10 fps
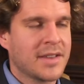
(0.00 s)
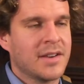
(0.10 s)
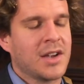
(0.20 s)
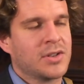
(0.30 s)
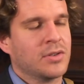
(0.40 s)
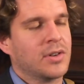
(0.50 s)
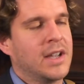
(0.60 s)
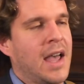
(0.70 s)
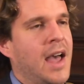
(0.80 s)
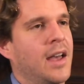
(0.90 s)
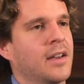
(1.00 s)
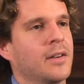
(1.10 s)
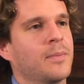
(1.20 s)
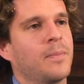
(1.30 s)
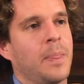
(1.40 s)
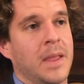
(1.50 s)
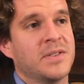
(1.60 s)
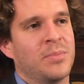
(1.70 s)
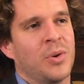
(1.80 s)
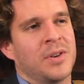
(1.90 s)
transnational gang,
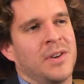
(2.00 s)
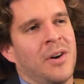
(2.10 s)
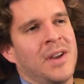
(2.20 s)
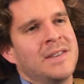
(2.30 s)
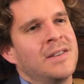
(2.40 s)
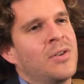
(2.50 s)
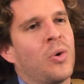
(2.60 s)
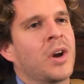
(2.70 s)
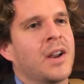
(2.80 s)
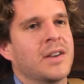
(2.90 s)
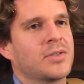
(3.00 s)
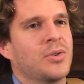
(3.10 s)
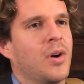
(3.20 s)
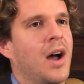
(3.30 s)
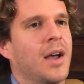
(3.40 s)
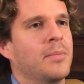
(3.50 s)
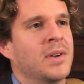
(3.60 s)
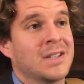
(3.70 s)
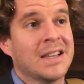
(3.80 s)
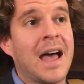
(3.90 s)
it's important to note, isn't an organized crime
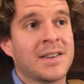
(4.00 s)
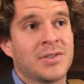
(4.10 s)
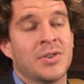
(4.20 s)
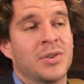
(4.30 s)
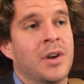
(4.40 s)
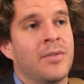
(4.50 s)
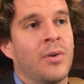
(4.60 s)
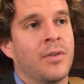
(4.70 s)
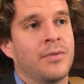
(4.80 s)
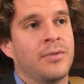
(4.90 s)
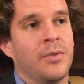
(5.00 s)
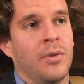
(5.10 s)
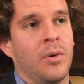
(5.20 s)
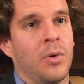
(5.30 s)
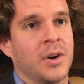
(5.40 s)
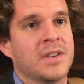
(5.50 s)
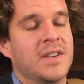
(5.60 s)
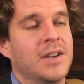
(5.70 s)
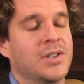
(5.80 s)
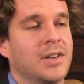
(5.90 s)
because it lacks a certain degree of
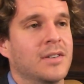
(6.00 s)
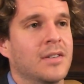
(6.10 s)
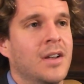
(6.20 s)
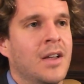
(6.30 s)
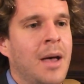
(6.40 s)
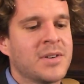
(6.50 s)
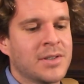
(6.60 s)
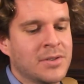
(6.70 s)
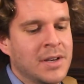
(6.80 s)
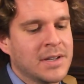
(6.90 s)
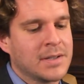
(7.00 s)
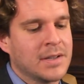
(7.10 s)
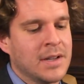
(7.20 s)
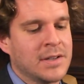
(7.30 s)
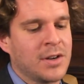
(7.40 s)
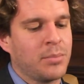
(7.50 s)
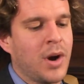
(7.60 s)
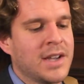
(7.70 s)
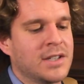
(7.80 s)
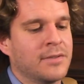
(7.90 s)
organization. MS13 is
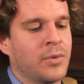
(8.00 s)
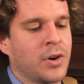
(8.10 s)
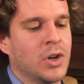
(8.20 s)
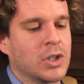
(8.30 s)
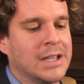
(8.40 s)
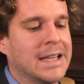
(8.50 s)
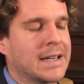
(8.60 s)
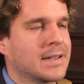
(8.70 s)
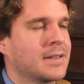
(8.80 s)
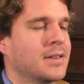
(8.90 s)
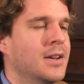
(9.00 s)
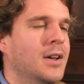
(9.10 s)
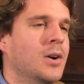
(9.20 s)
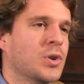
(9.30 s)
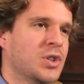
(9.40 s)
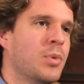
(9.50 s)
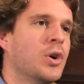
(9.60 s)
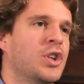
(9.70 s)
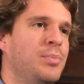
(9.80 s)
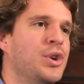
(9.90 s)
comprised of what are called cliques, or
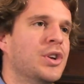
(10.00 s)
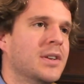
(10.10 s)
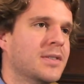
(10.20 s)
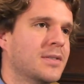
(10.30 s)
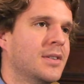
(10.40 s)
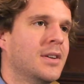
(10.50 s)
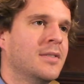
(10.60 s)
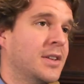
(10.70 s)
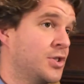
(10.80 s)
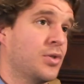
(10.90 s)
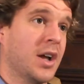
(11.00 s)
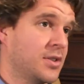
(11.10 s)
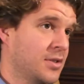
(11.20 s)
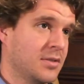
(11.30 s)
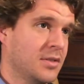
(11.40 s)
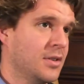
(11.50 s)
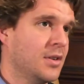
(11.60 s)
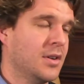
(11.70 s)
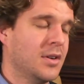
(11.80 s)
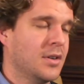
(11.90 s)
small communities that stretch
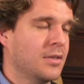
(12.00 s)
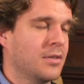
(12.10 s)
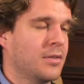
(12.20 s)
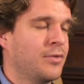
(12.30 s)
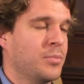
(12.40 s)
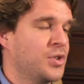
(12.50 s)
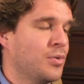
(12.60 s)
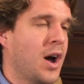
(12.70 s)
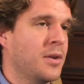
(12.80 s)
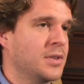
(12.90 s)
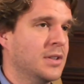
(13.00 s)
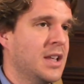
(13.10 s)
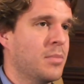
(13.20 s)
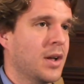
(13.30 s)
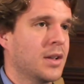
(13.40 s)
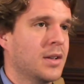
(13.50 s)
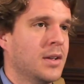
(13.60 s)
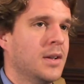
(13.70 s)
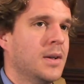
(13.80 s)
from Toronto to Lima.